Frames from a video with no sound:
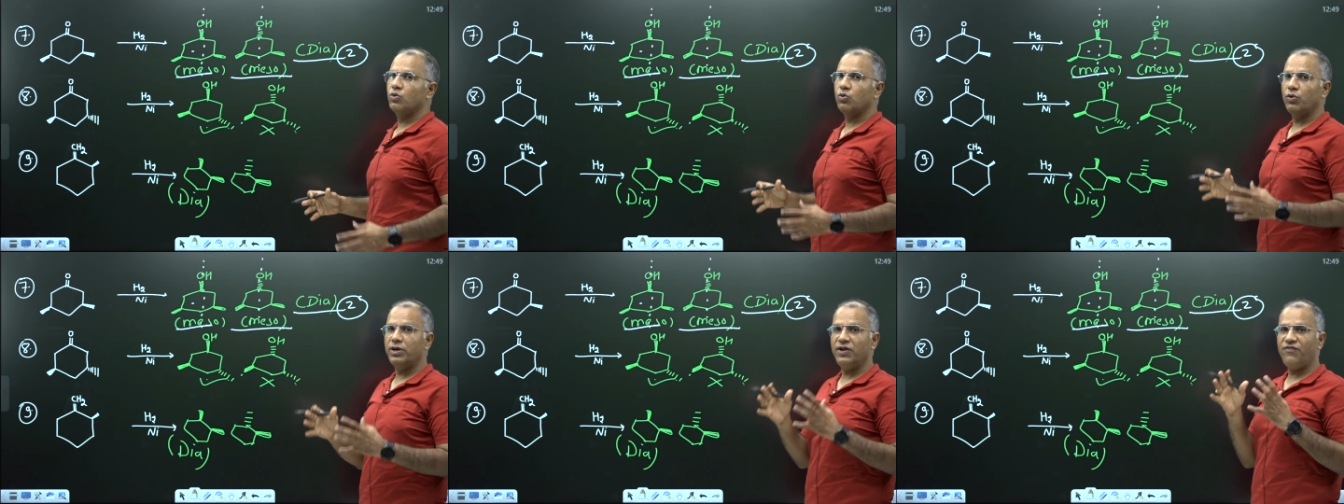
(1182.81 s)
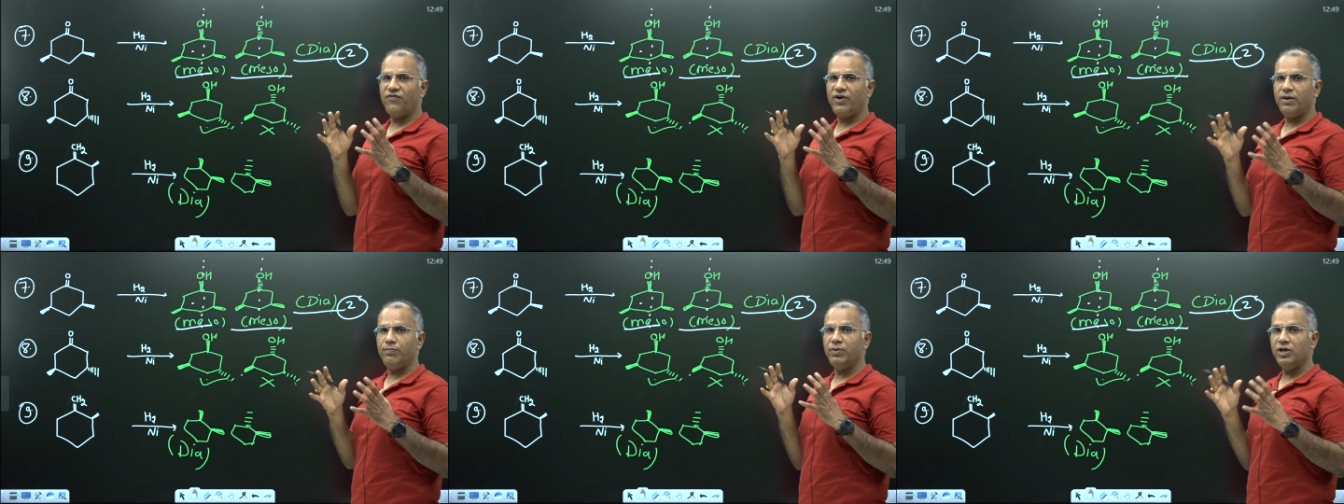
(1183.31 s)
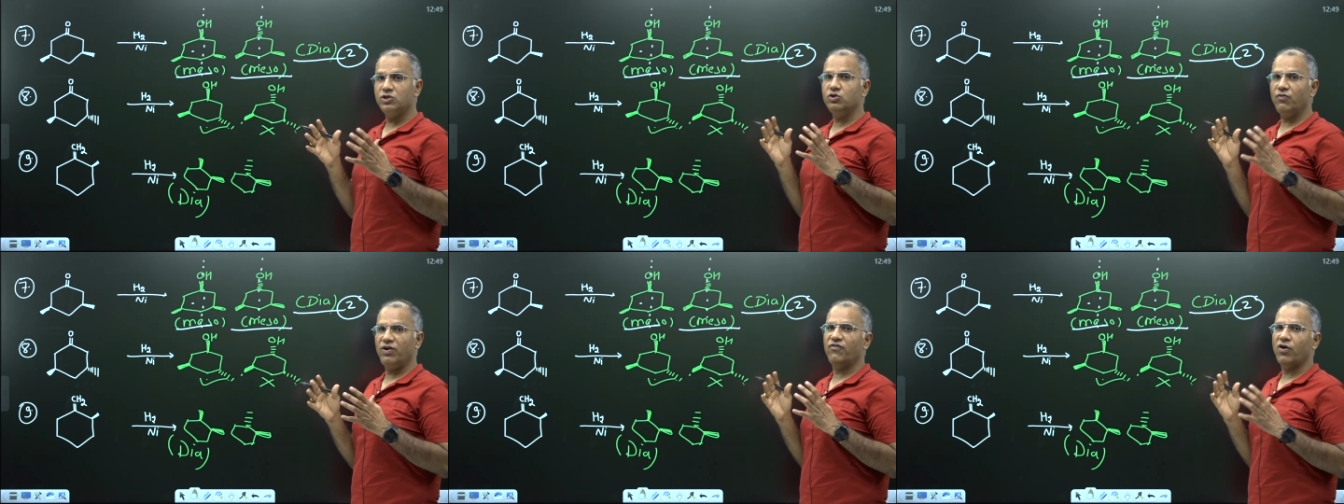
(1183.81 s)
Two different
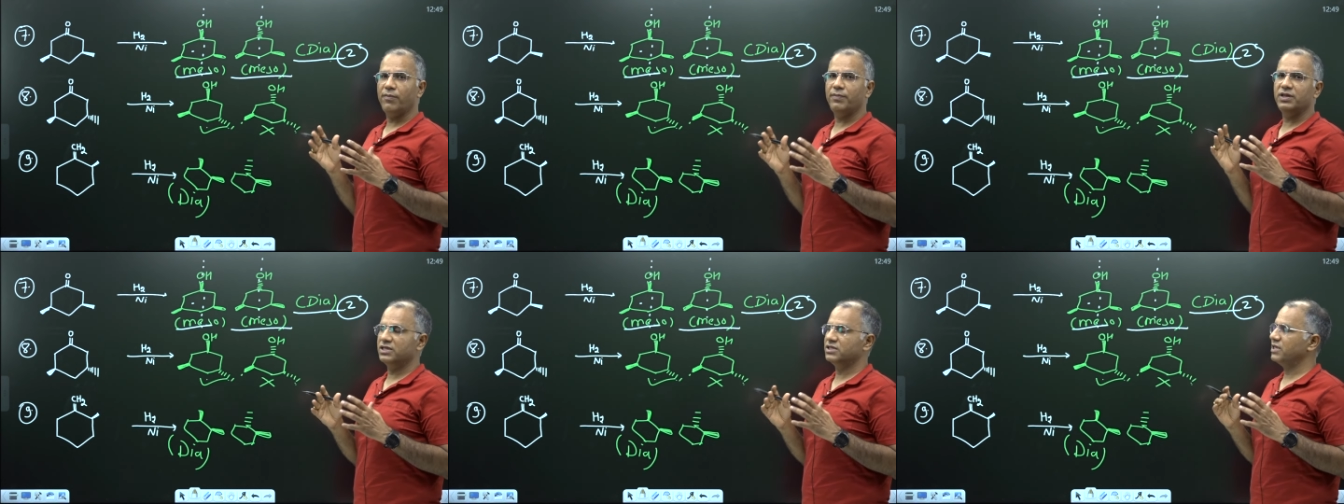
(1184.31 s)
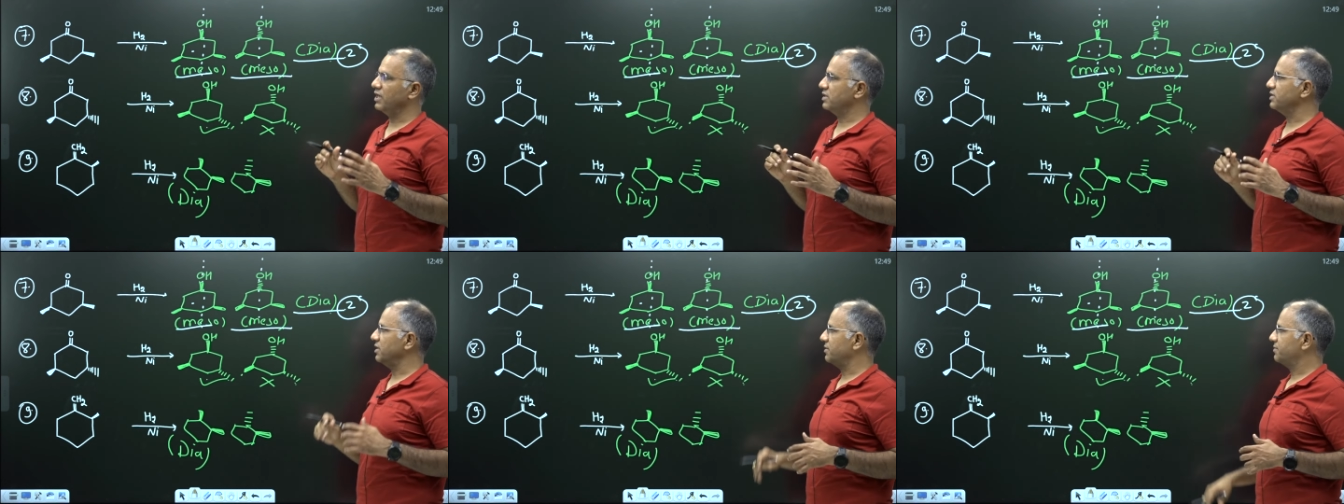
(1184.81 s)
meso will form in this reaction.